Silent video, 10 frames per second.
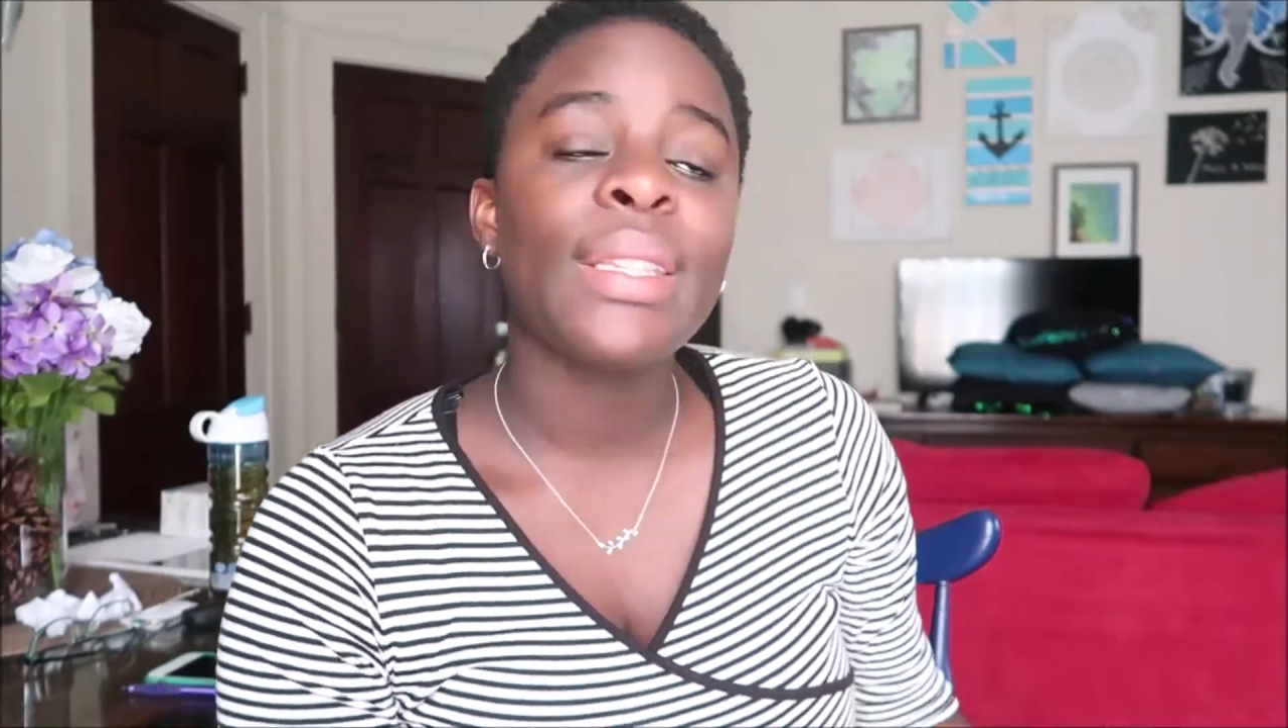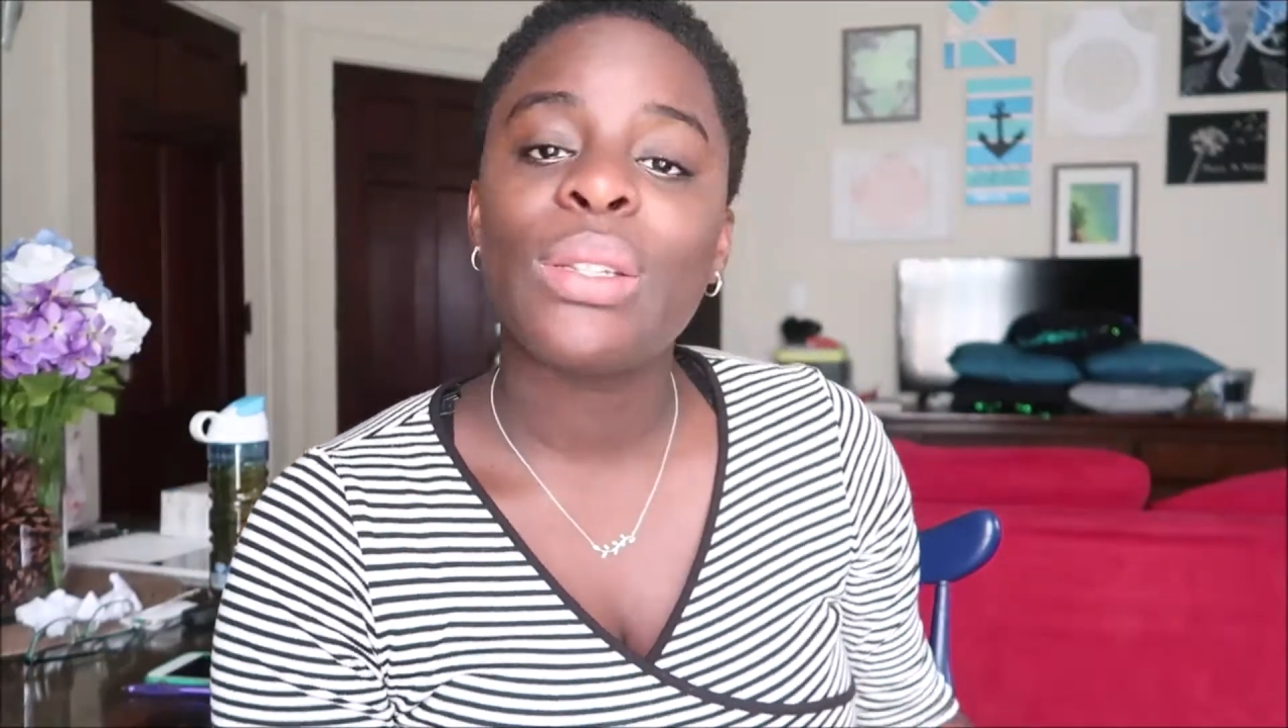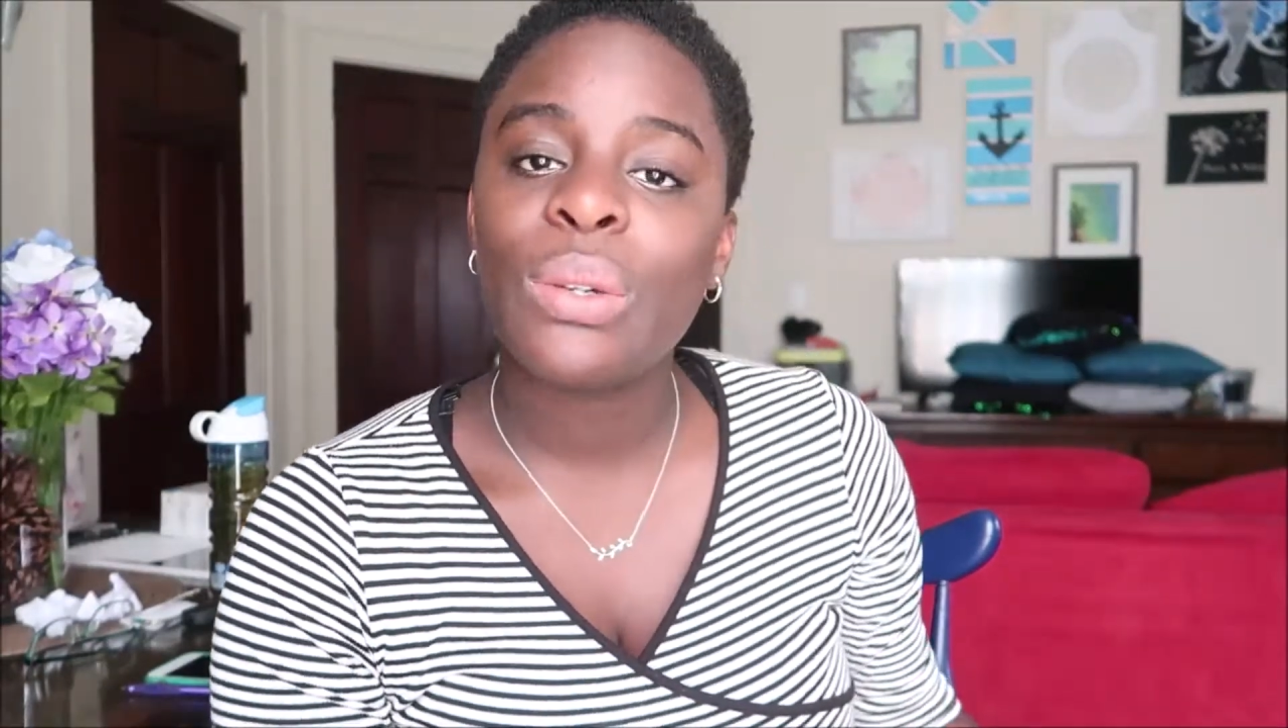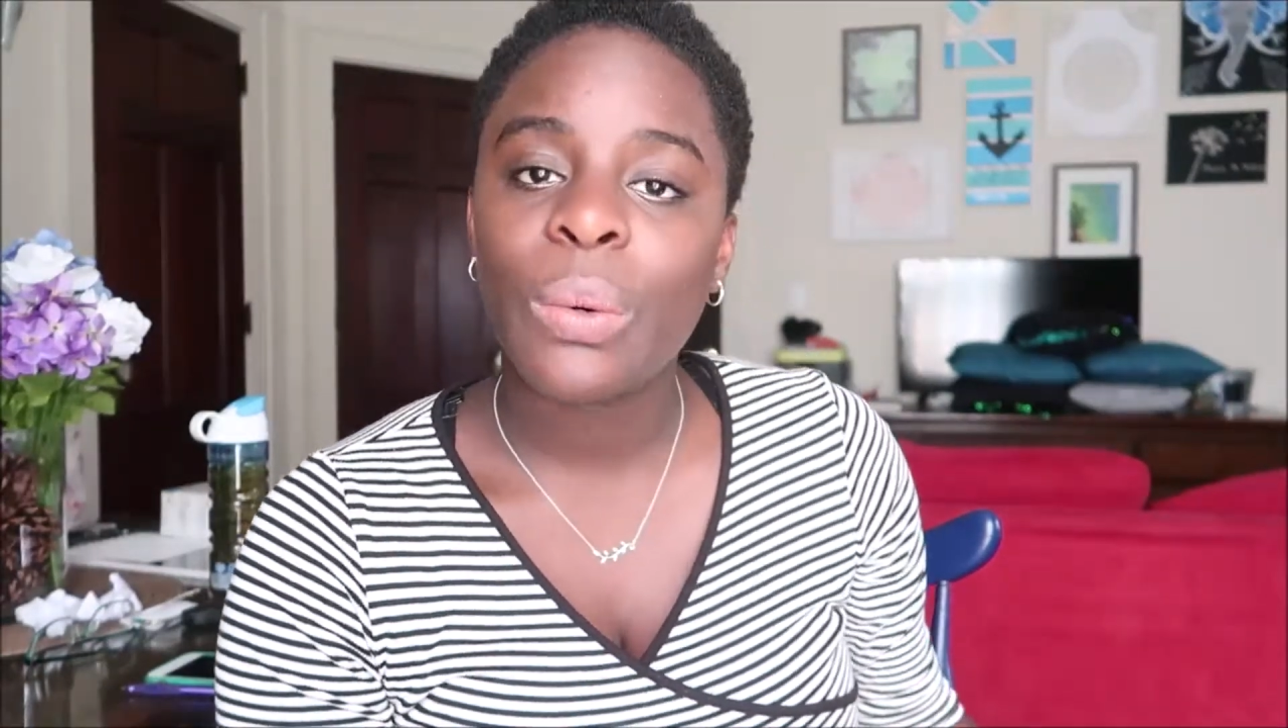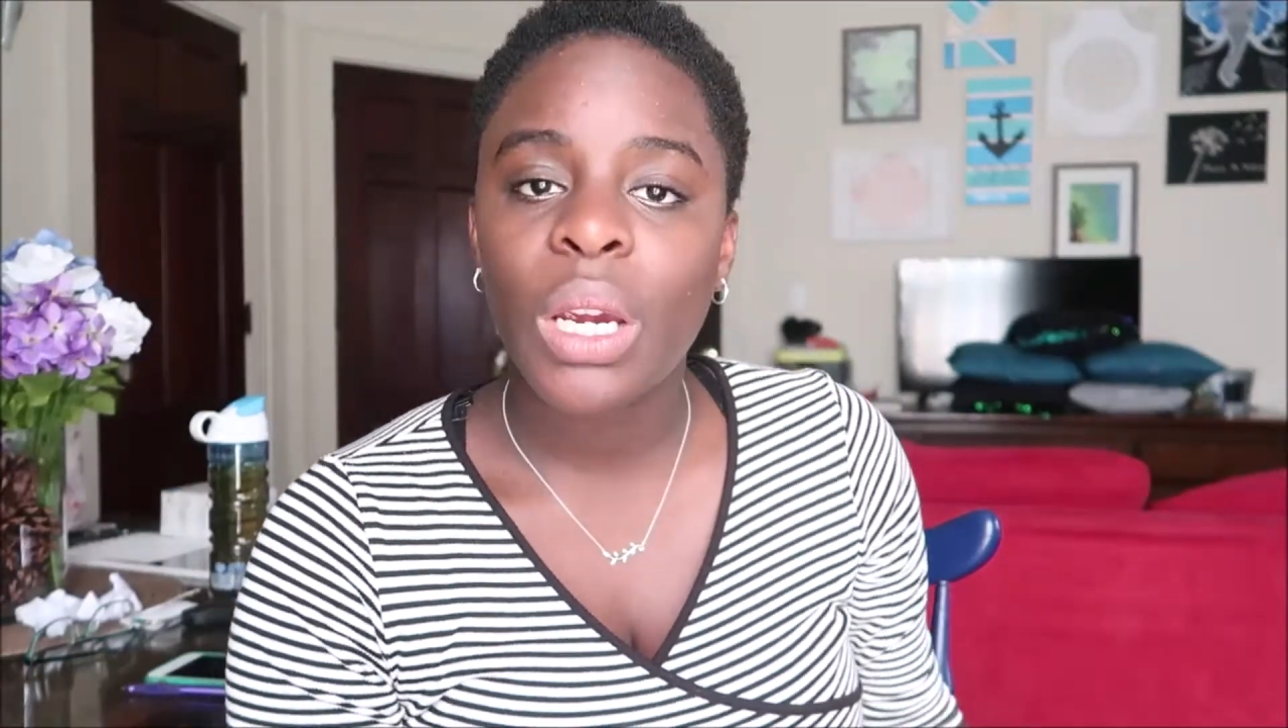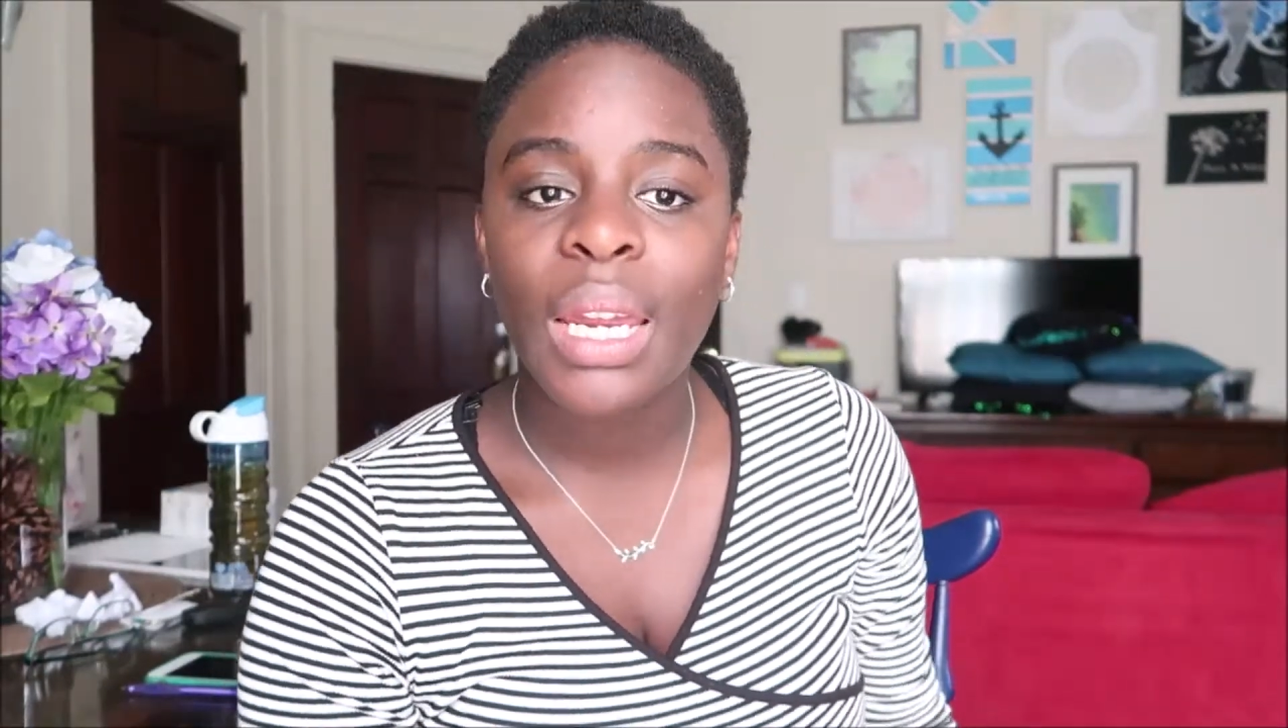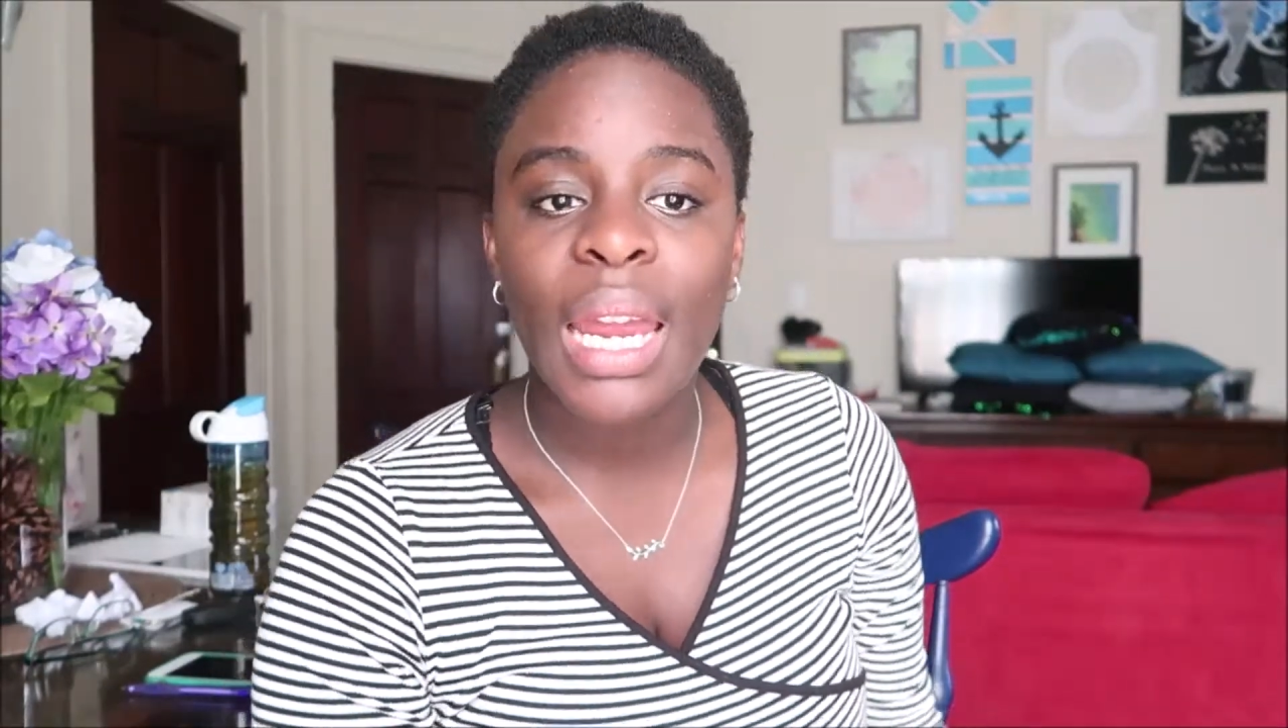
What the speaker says: to do work,